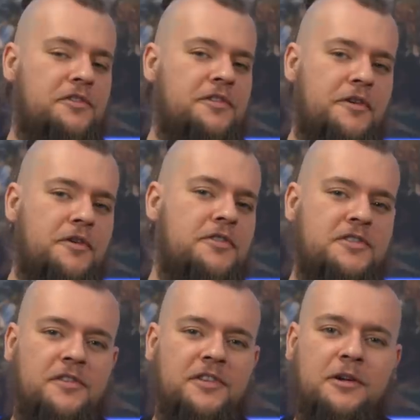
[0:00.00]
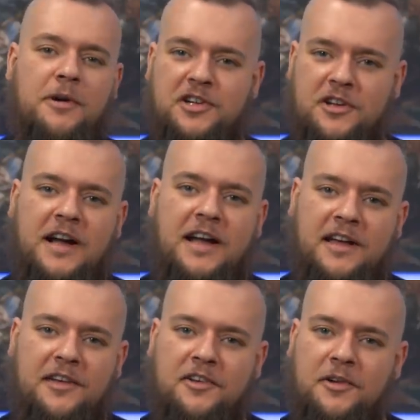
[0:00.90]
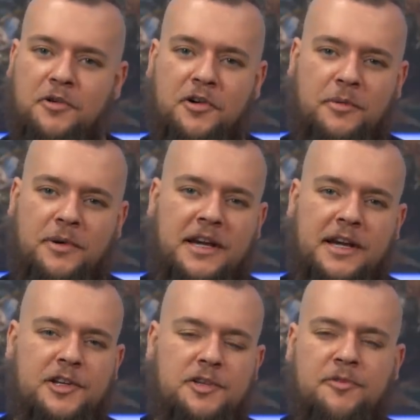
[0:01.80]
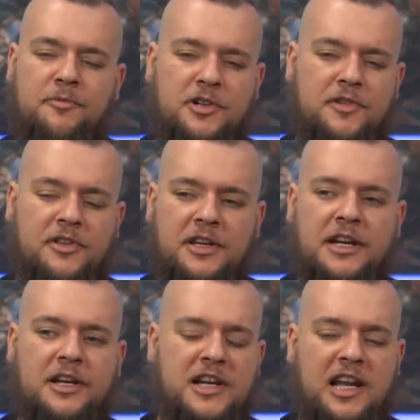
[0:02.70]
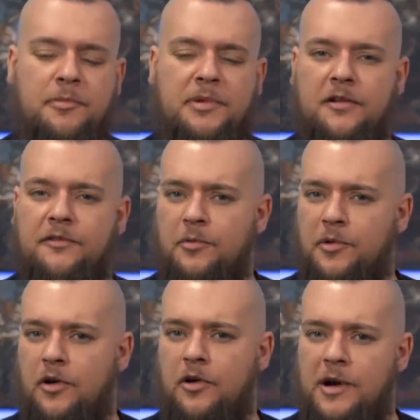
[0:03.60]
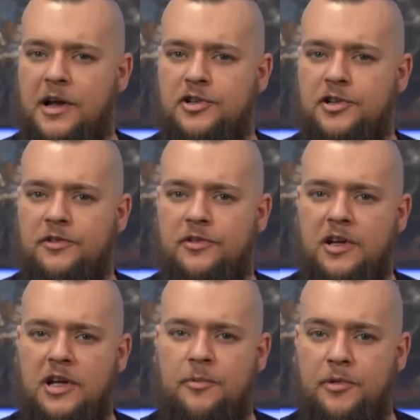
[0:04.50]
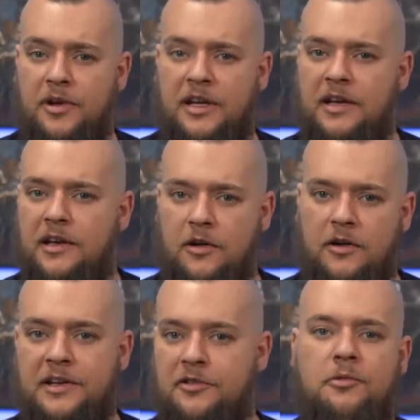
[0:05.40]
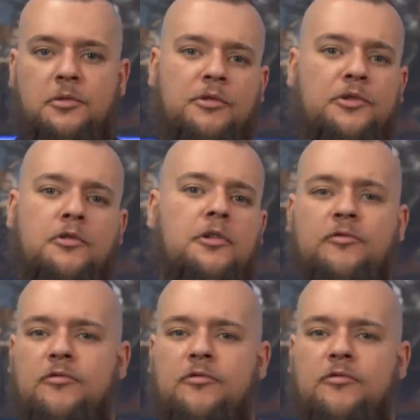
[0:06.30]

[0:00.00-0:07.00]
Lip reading: to focus on the question at hand, I'm not going to engage with much of the gish galloping from God Questions, but here I'll issue a retort of